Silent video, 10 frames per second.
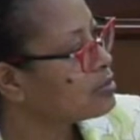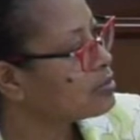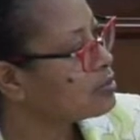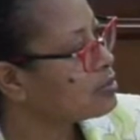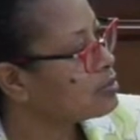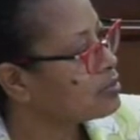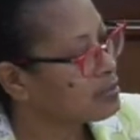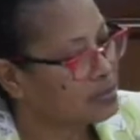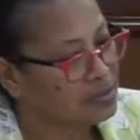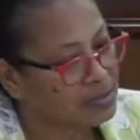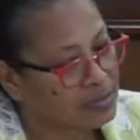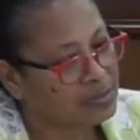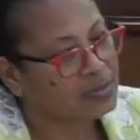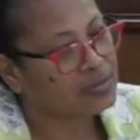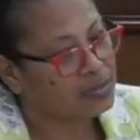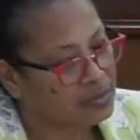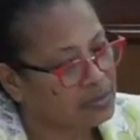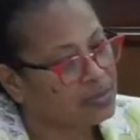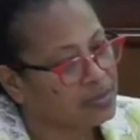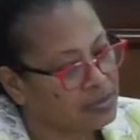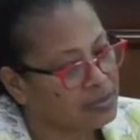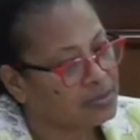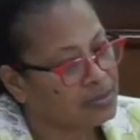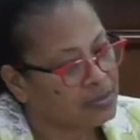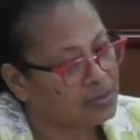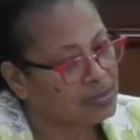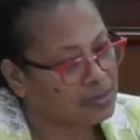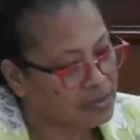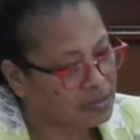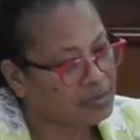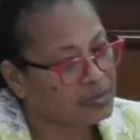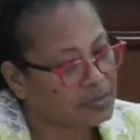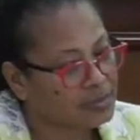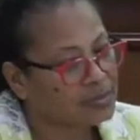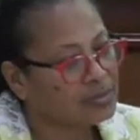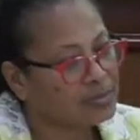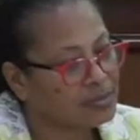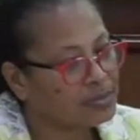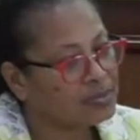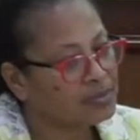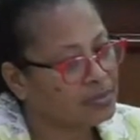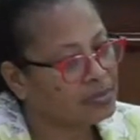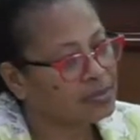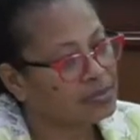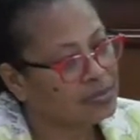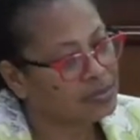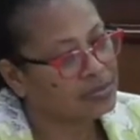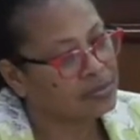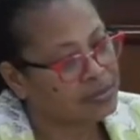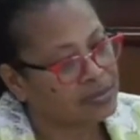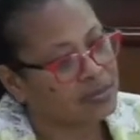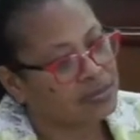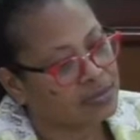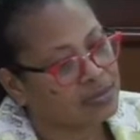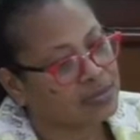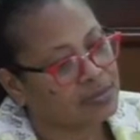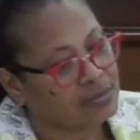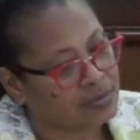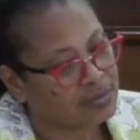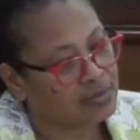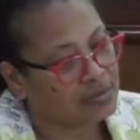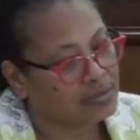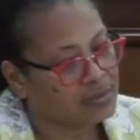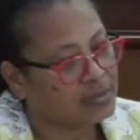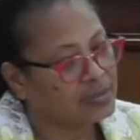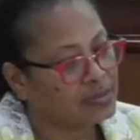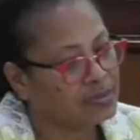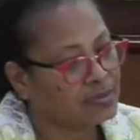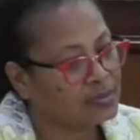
[no speech]